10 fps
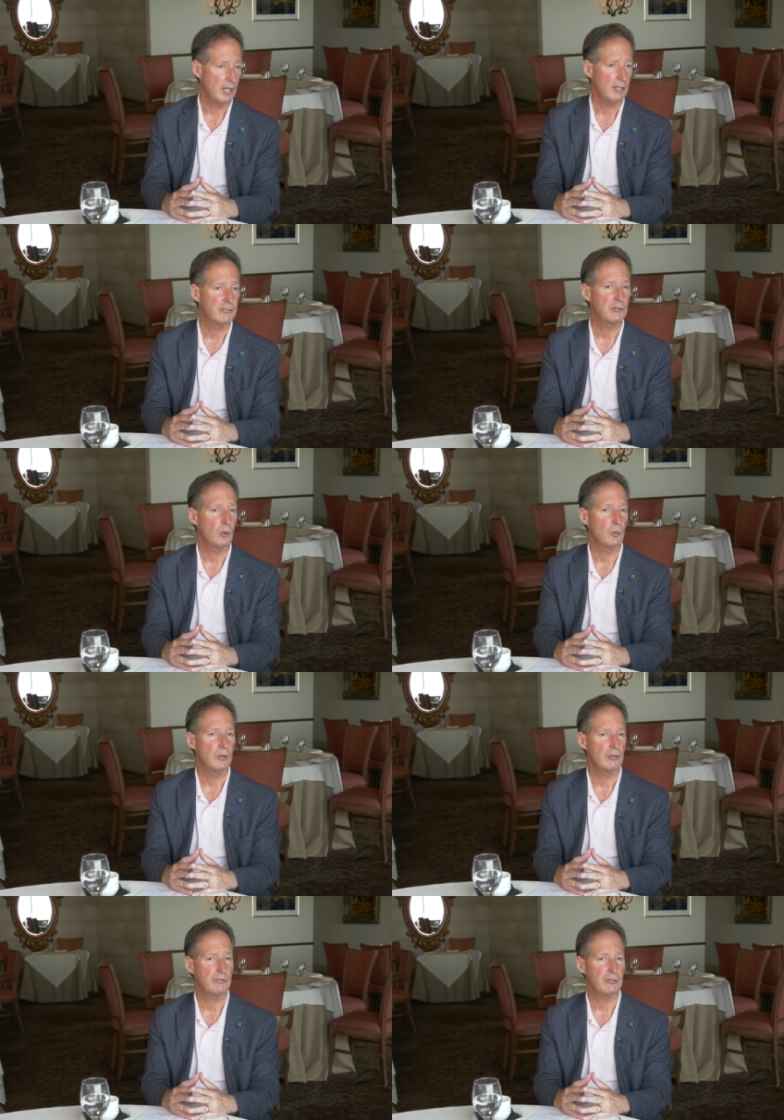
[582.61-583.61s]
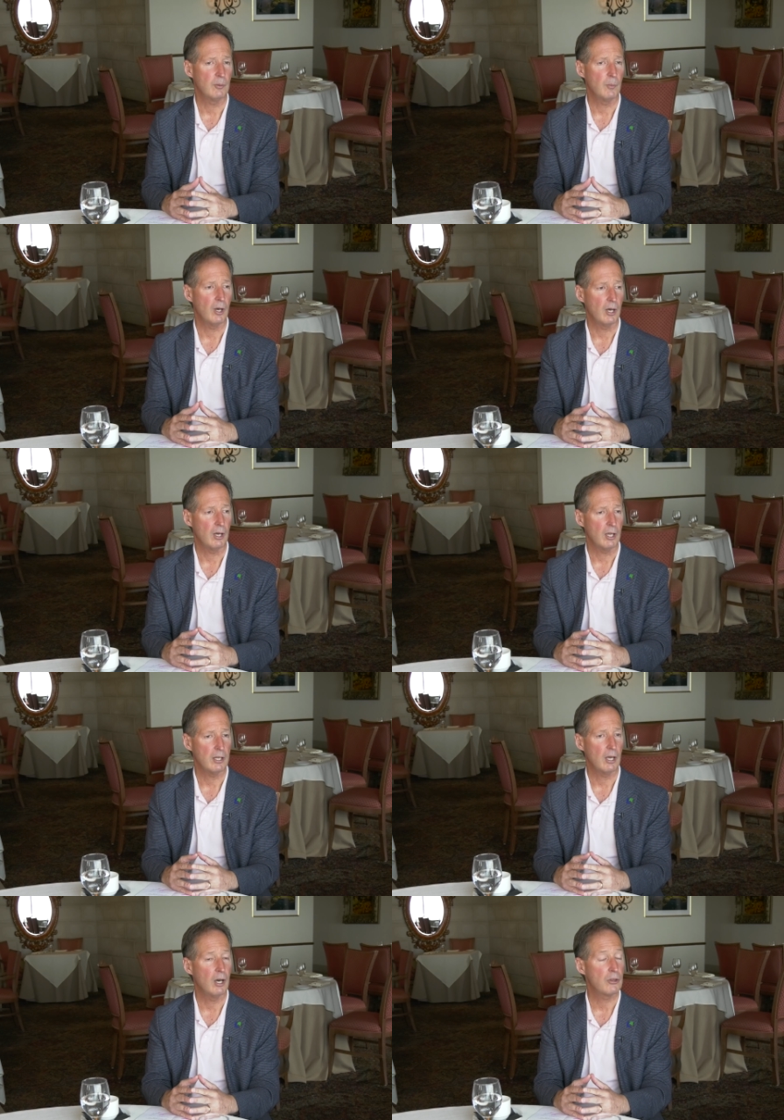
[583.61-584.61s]
And so there's some uh,
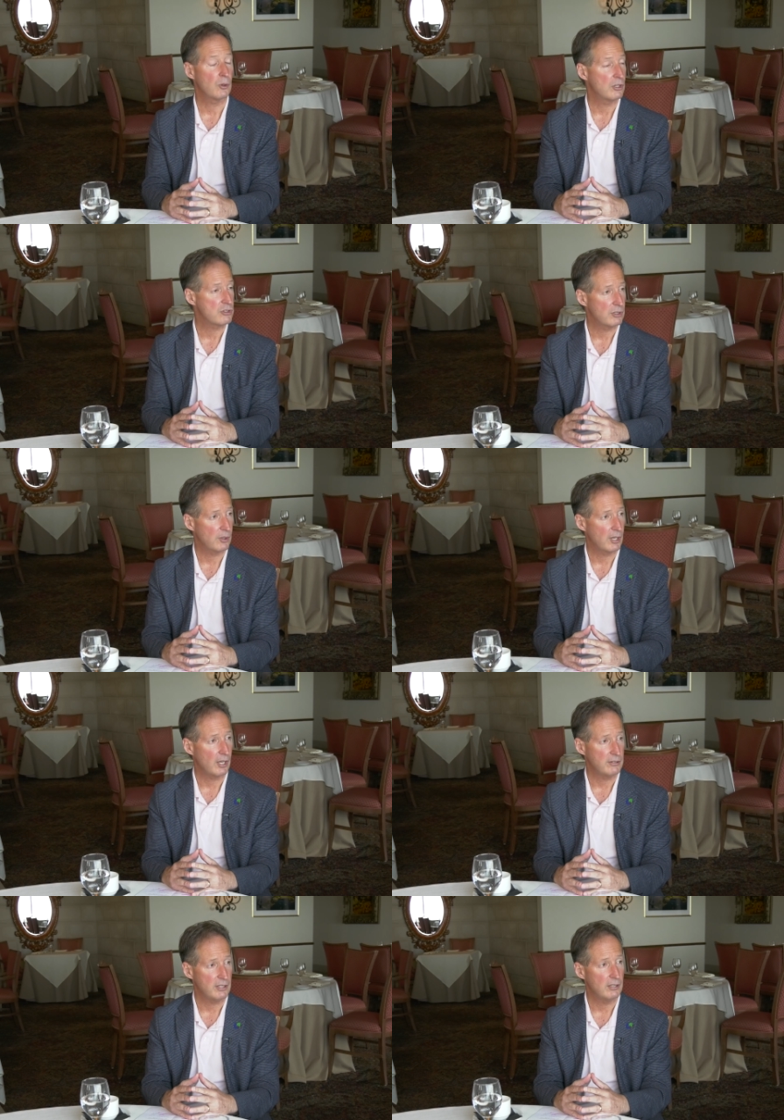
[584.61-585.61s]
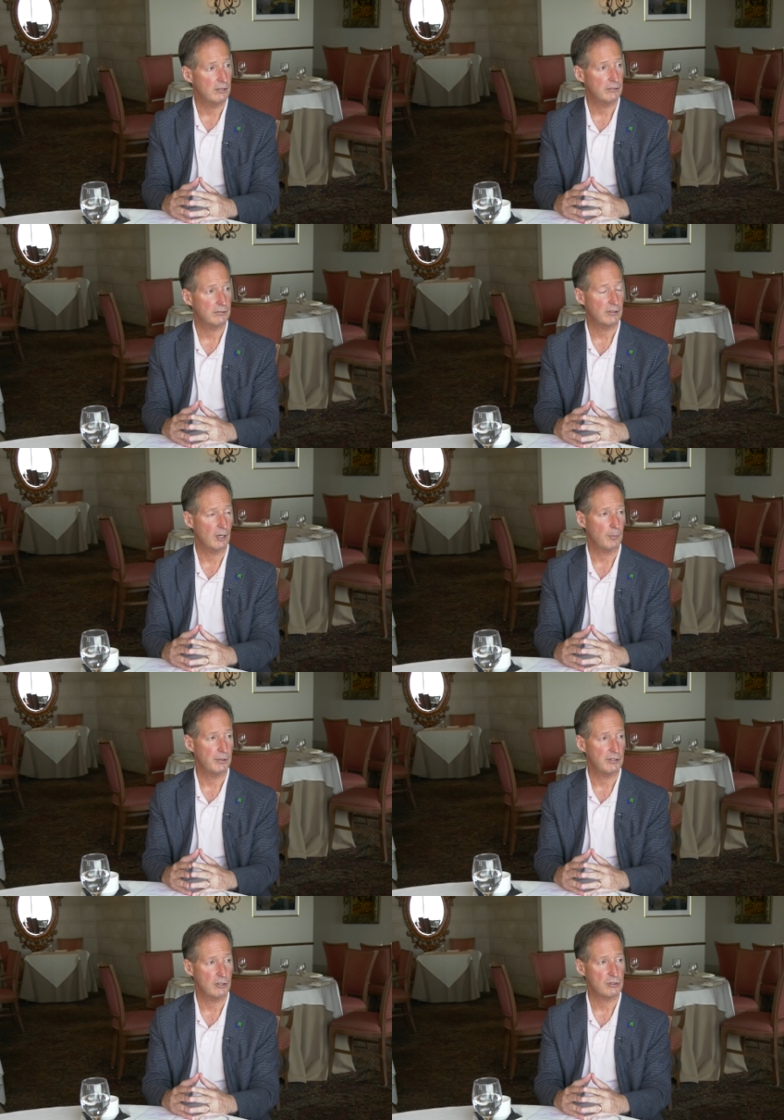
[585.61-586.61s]
other engineering ideas uh,
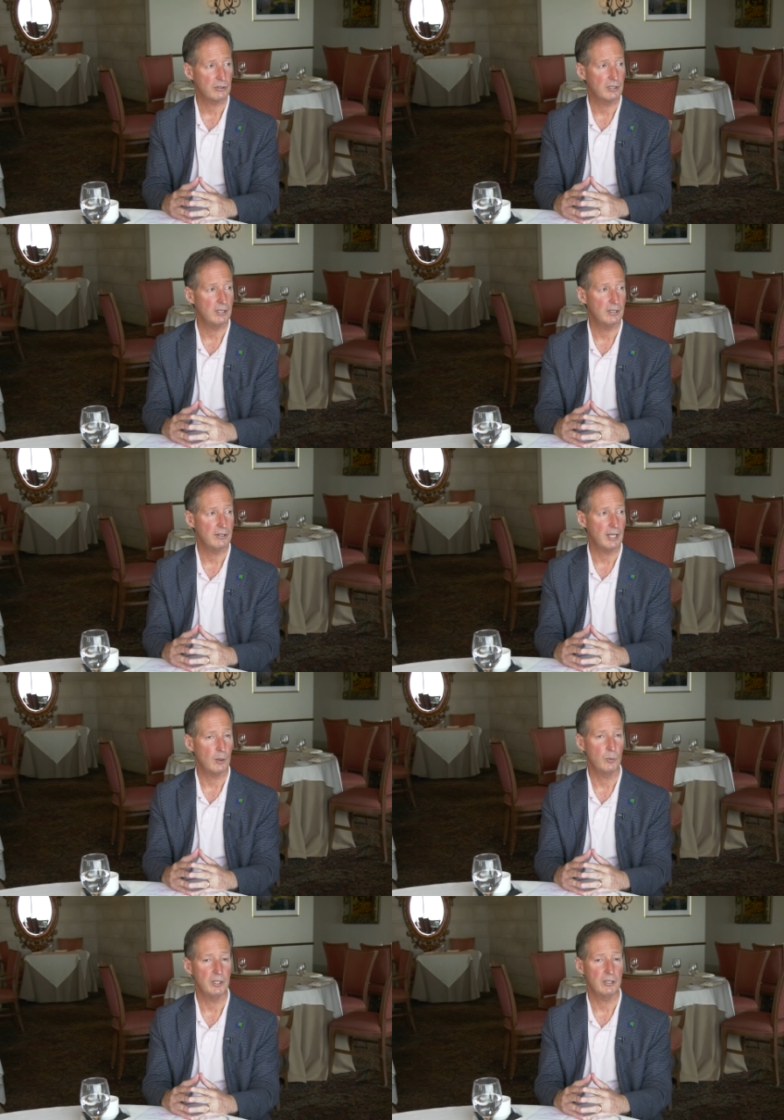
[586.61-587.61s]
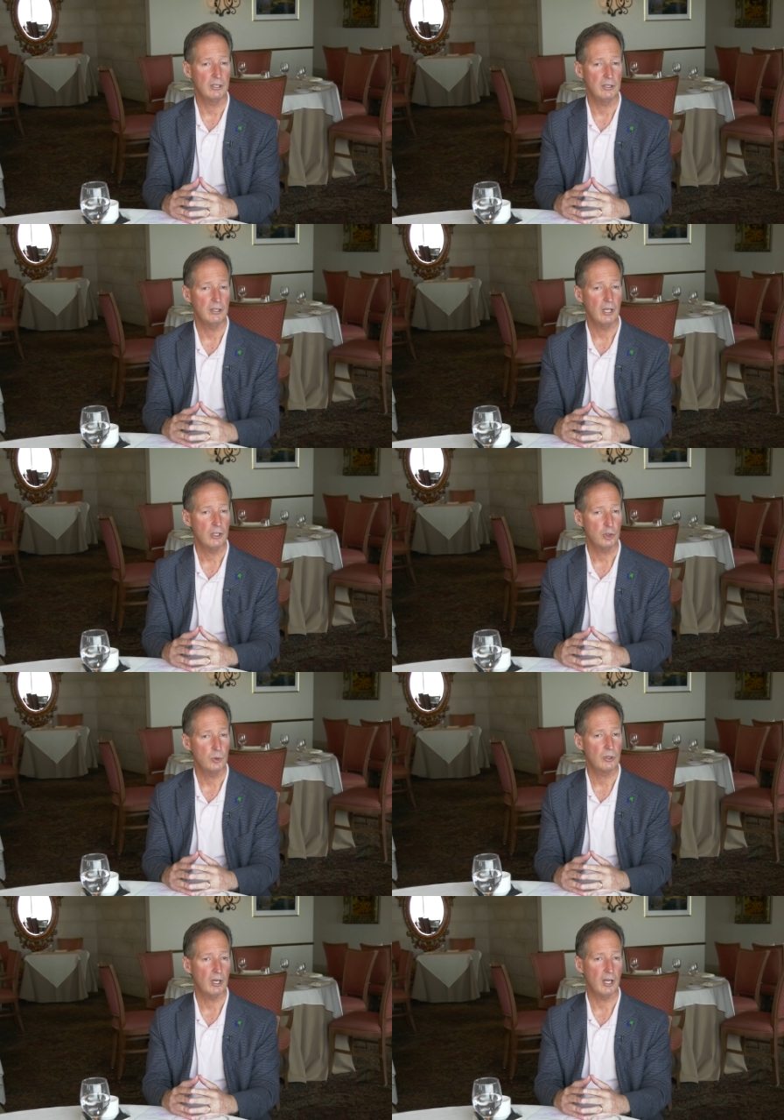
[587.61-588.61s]
potentially that we can
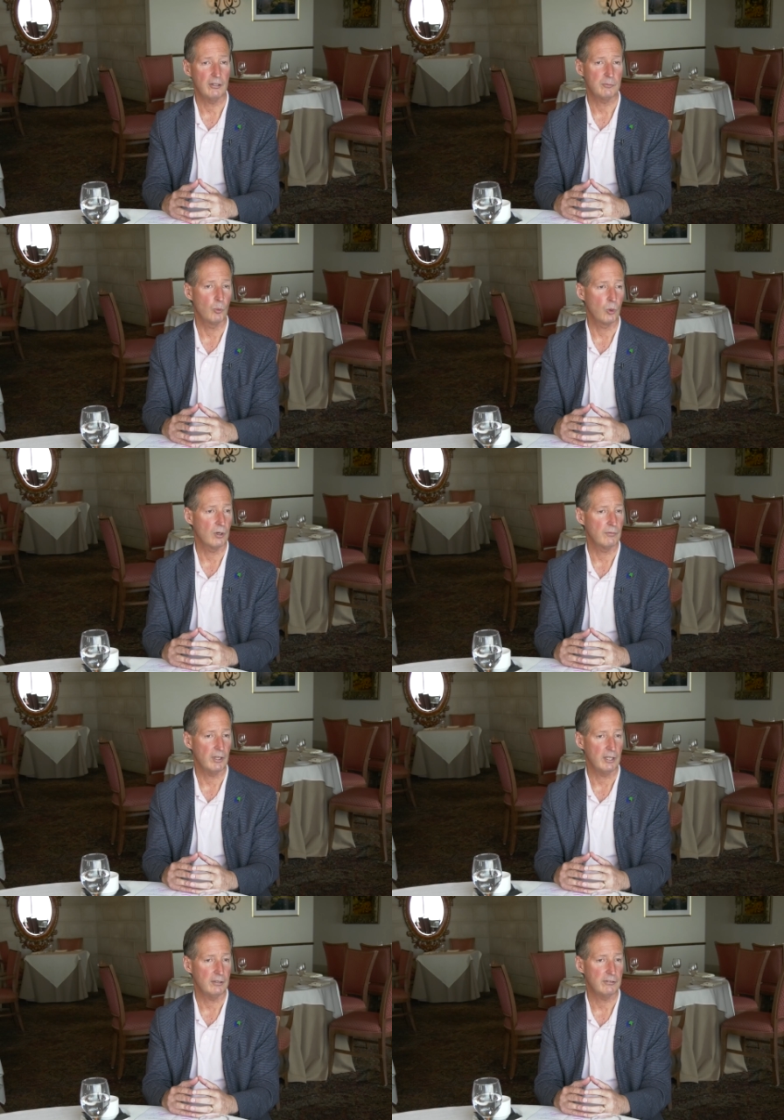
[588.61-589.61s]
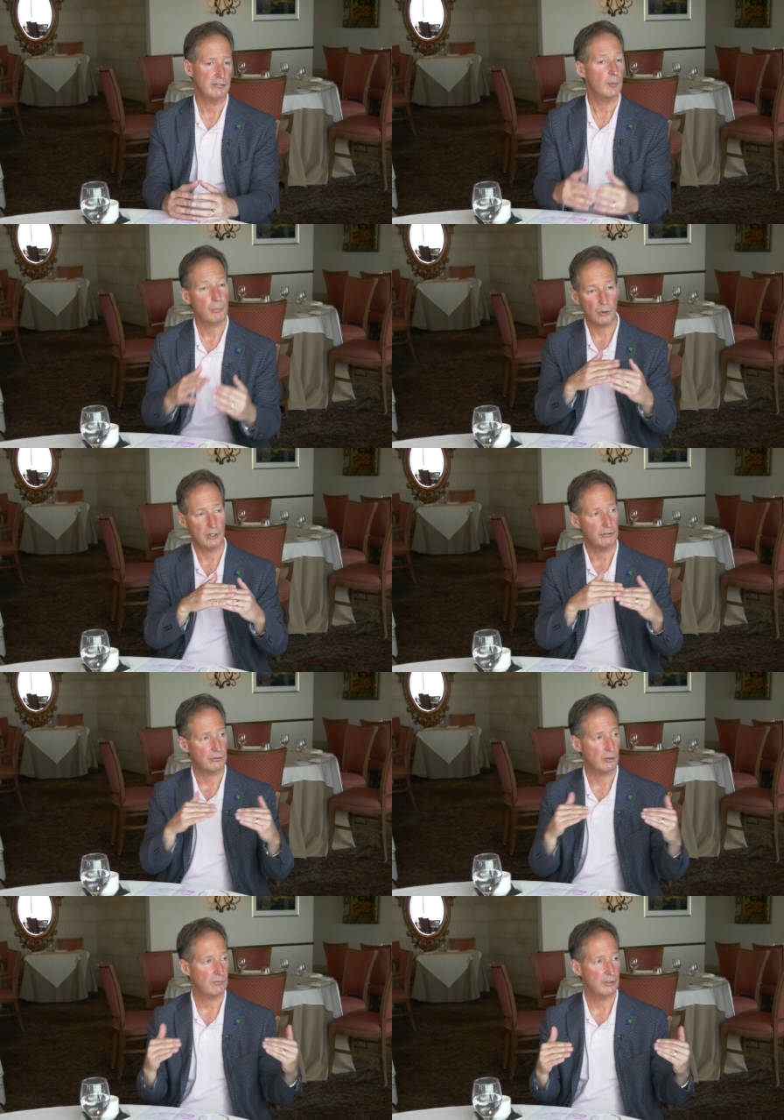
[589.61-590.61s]
utilize more of a temporary
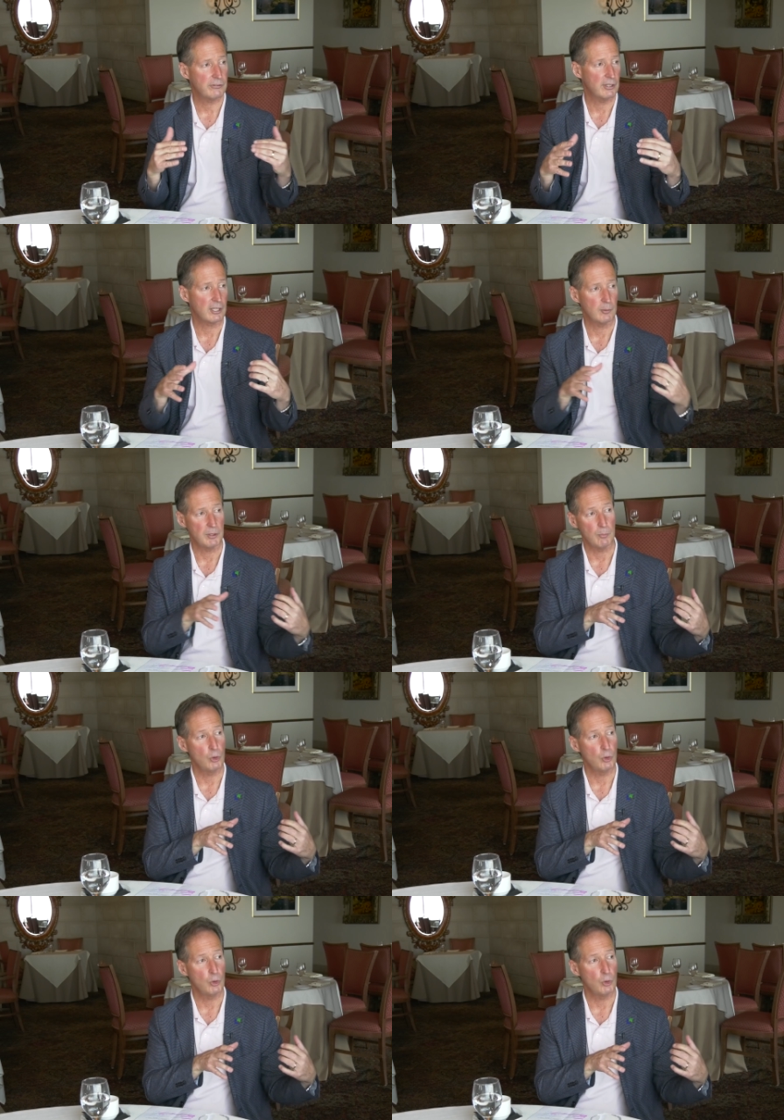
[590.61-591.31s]
surface that can be